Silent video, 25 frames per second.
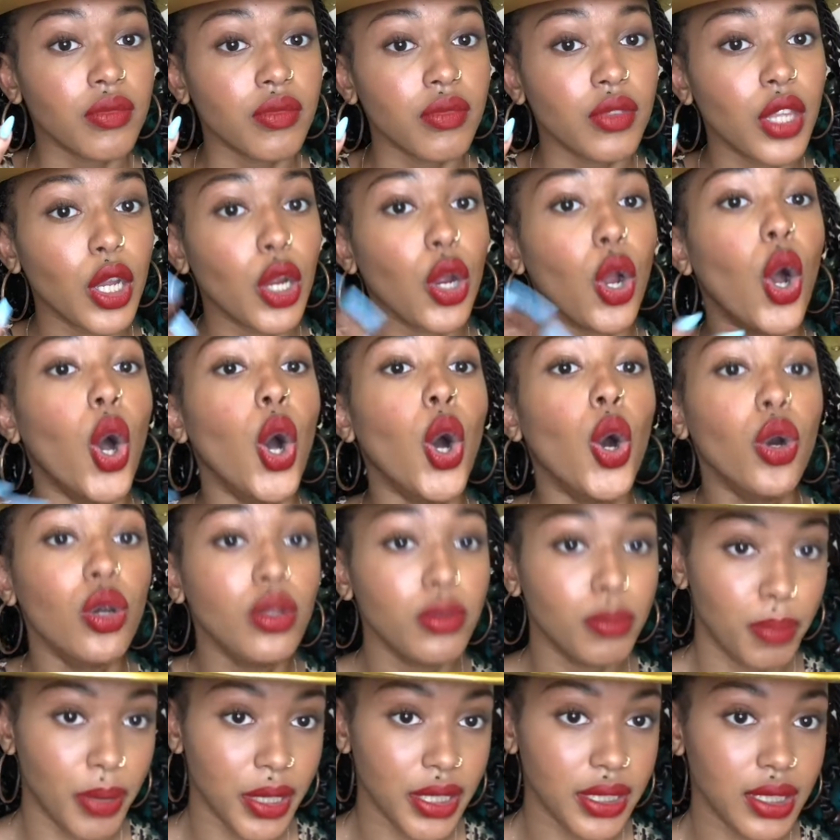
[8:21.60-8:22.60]
their
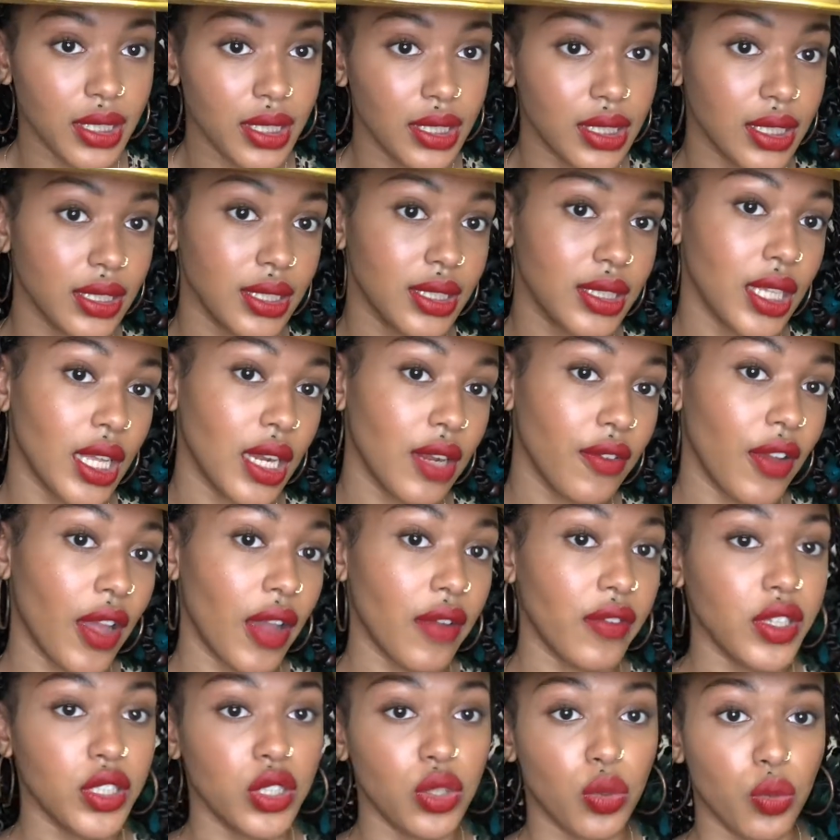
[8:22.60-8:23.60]
own business instead of
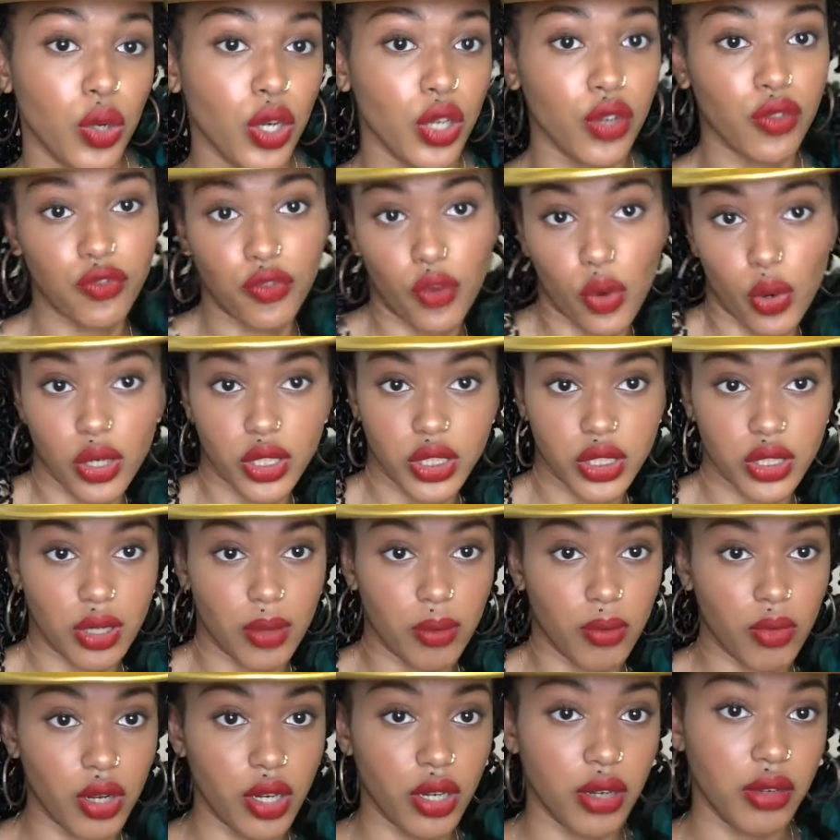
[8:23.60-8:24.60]
having to work for
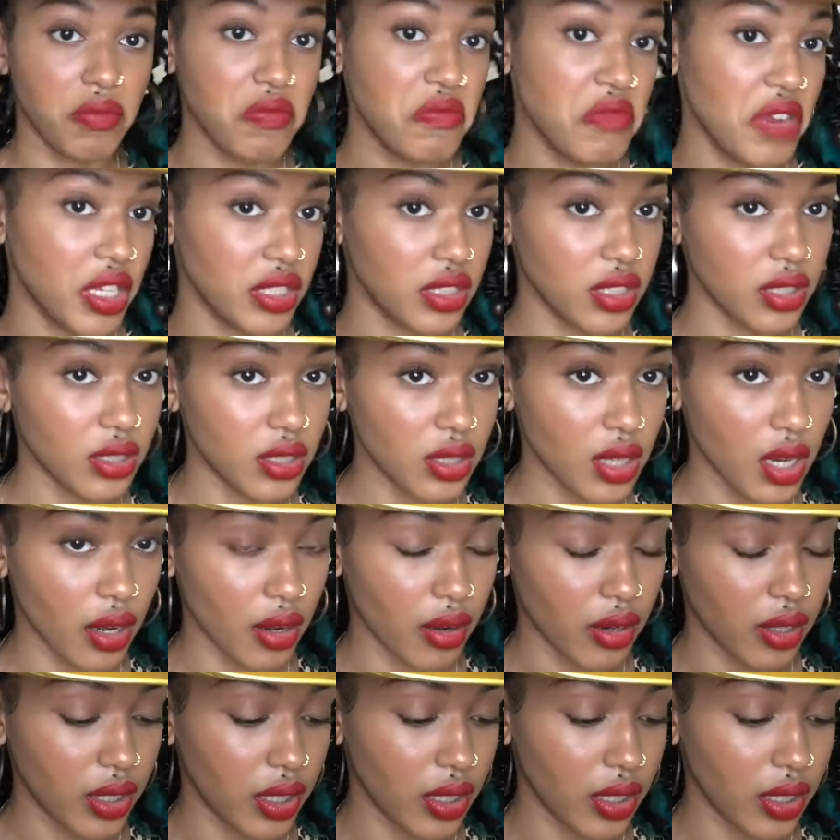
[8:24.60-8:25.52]
someone necessarily,